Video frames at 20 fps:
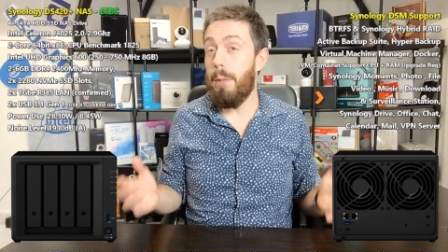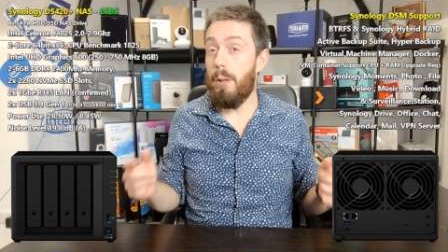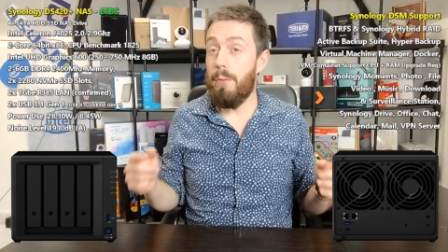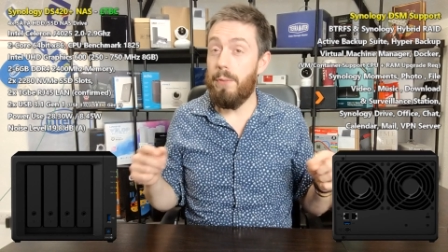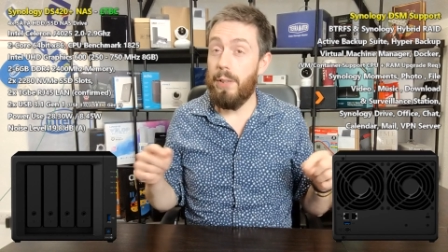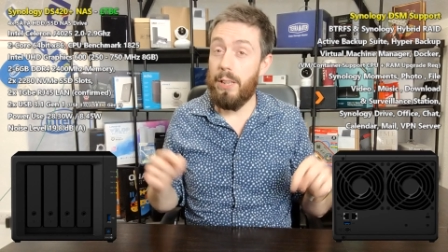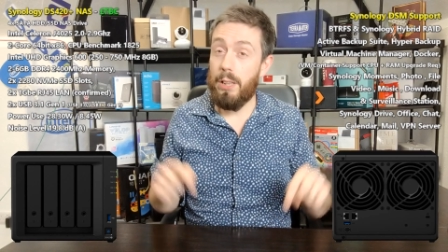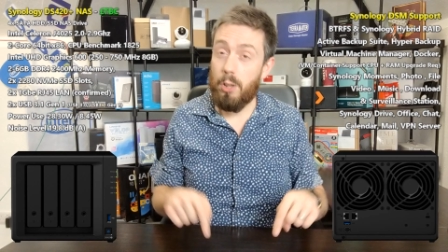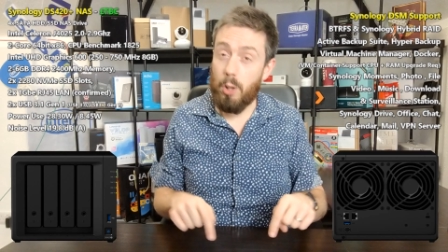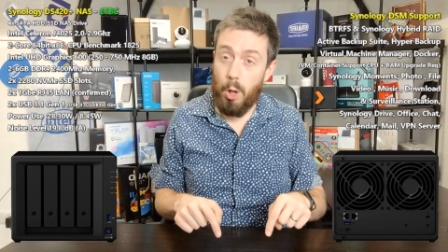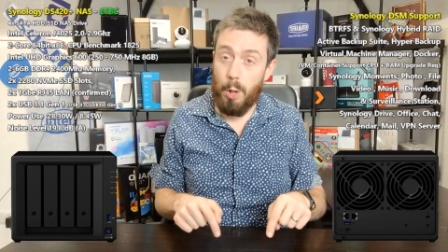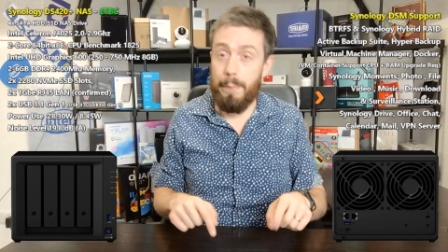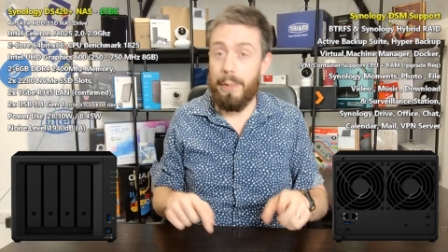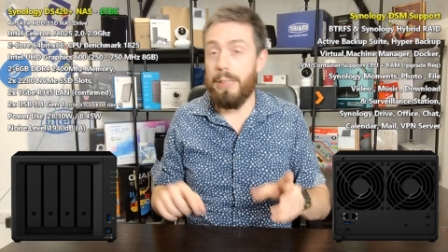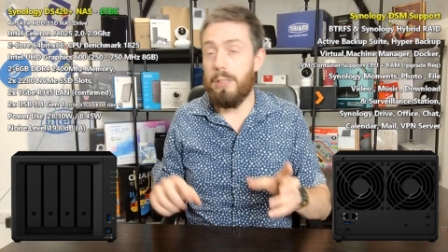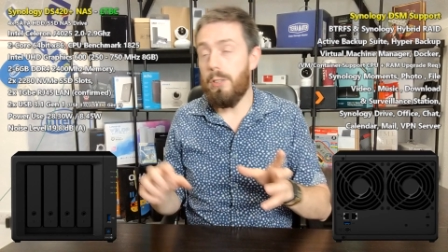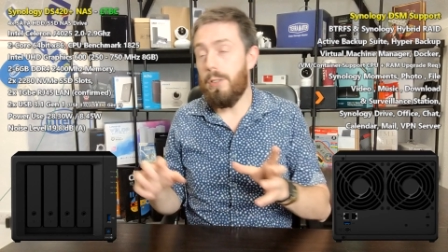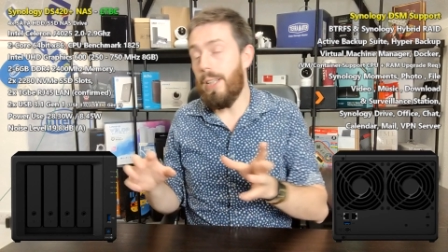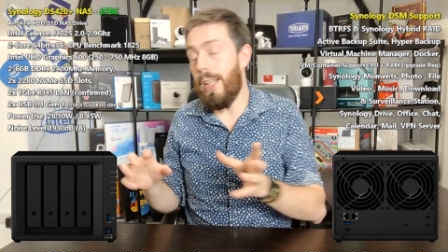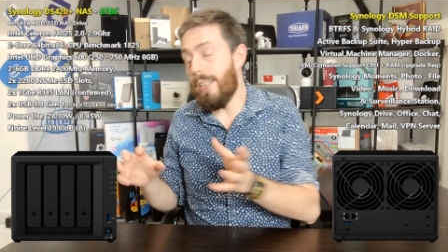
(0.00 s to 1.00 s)
both in the
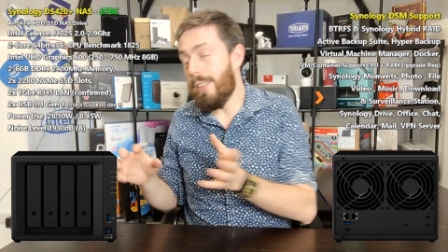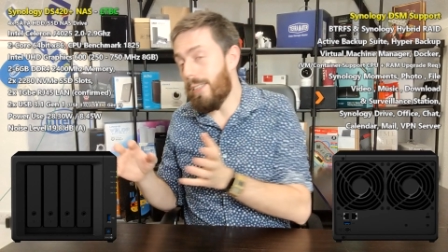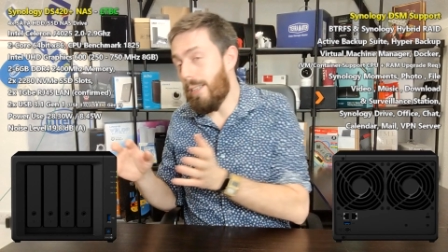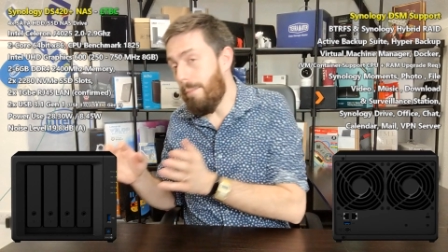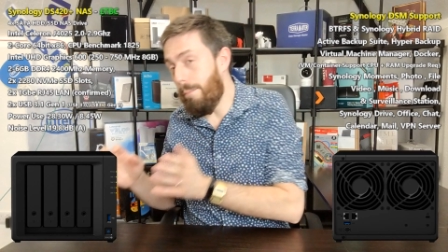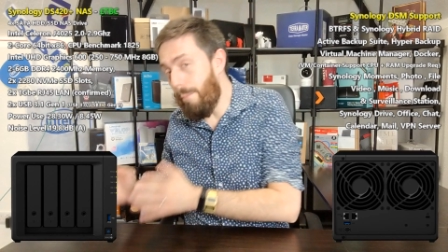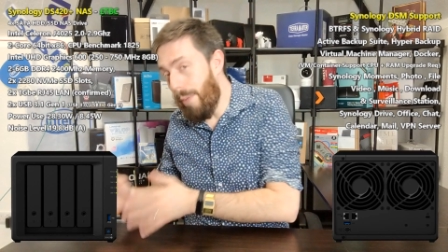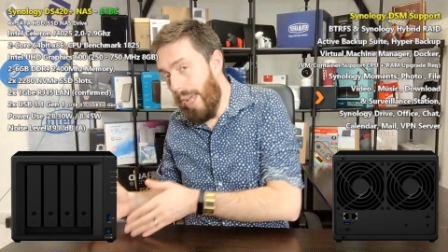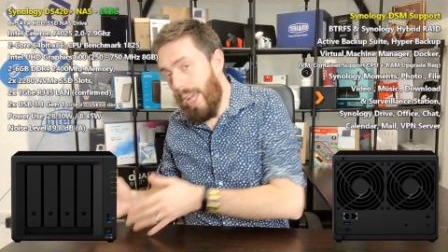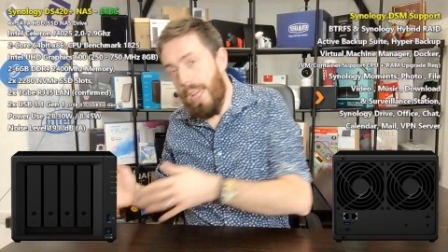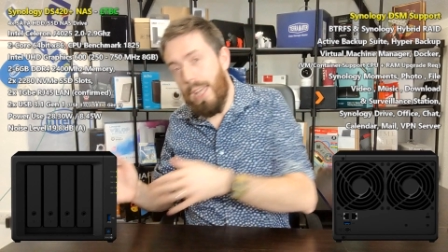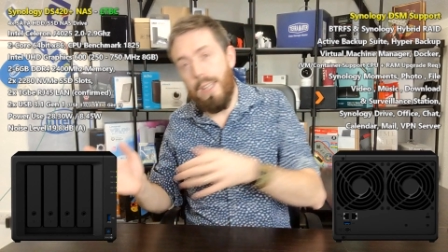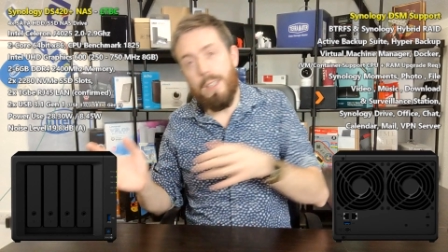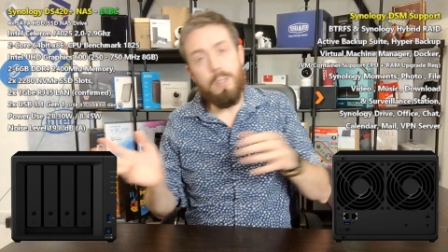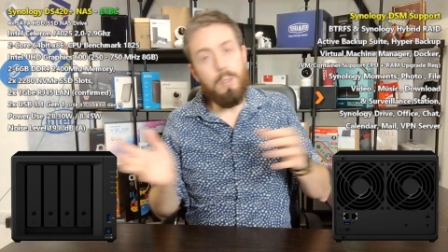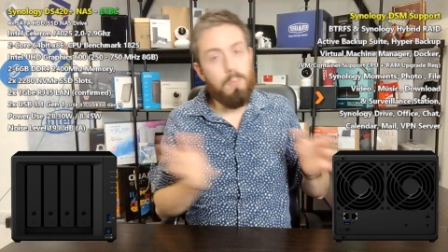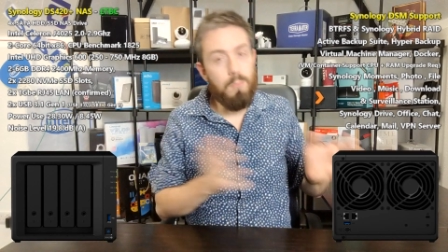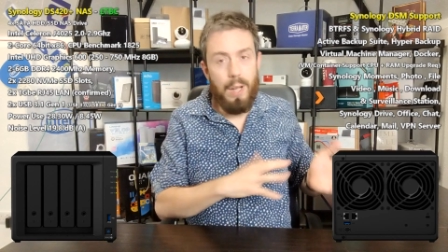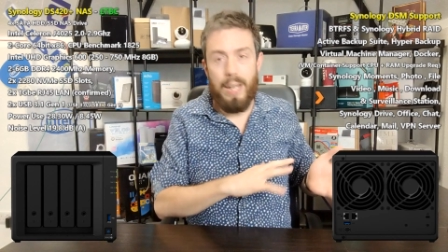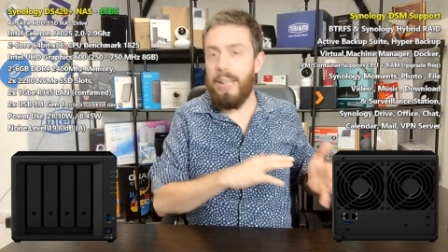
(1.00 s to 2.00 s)
comments and N A S
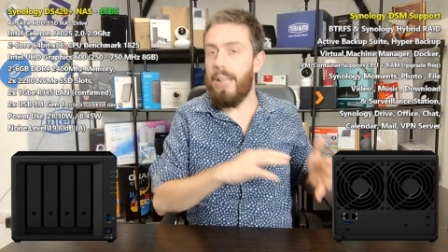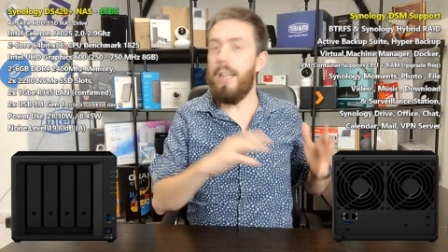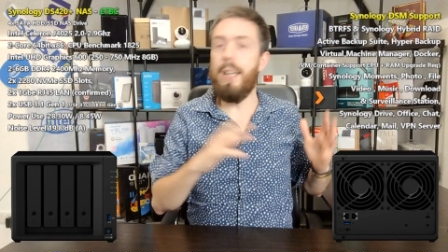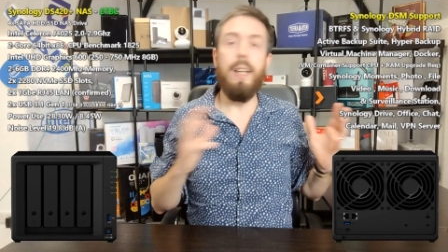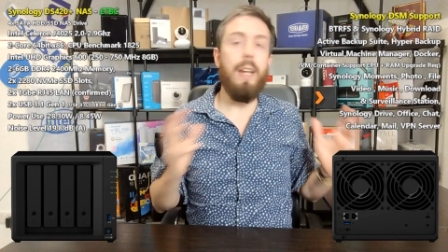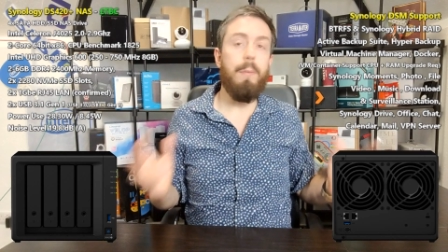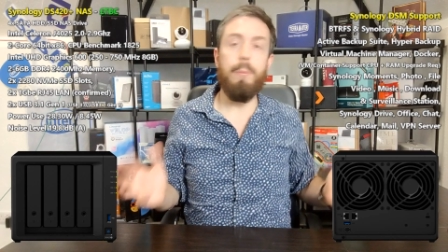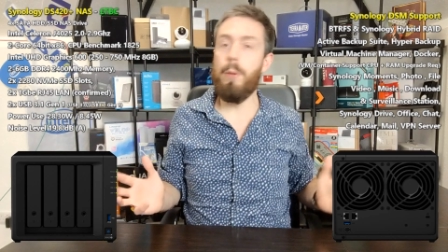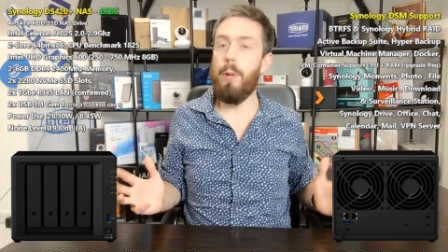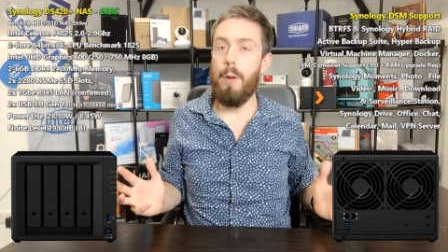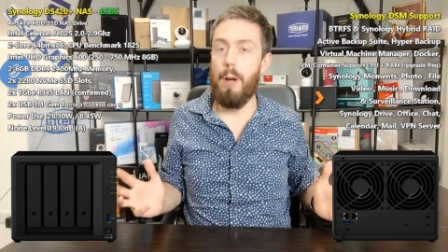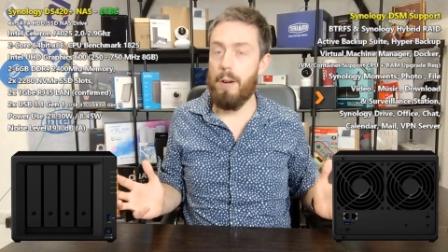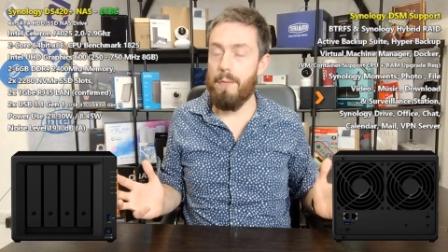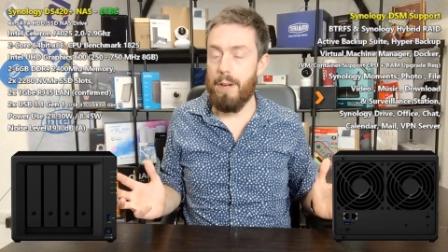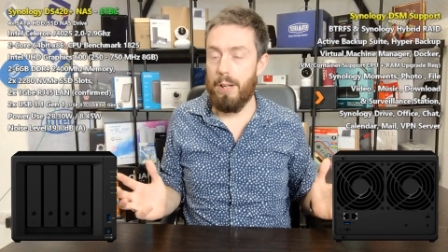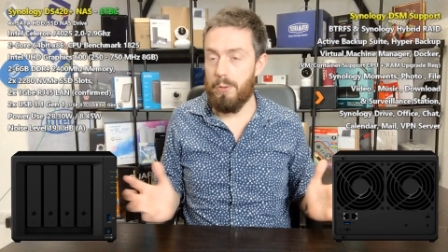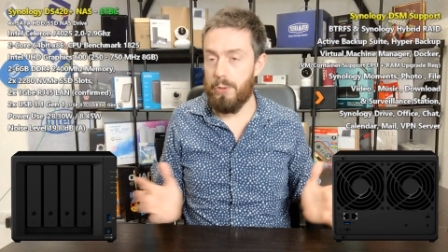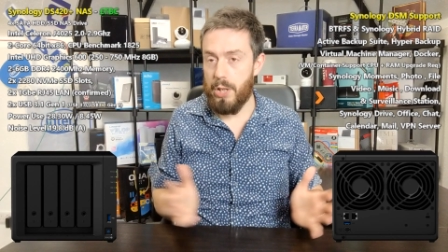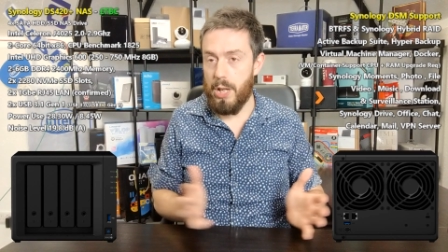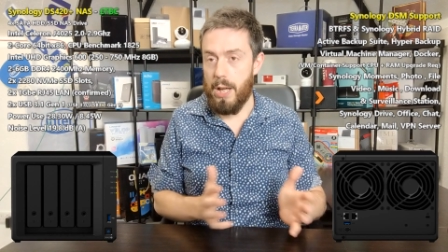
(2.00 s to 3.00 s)
Compares on Reddit and
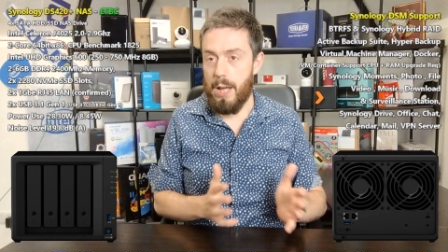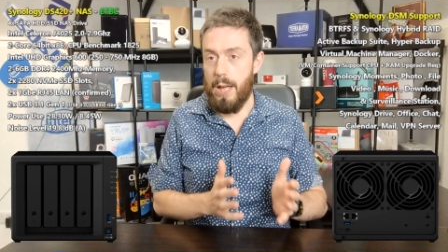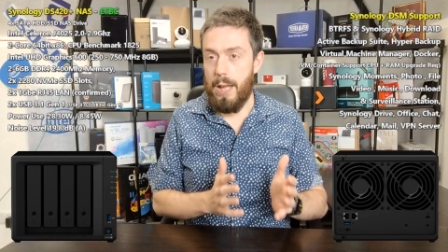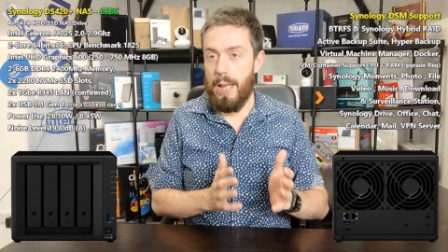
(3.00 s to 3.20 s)
everywhere else,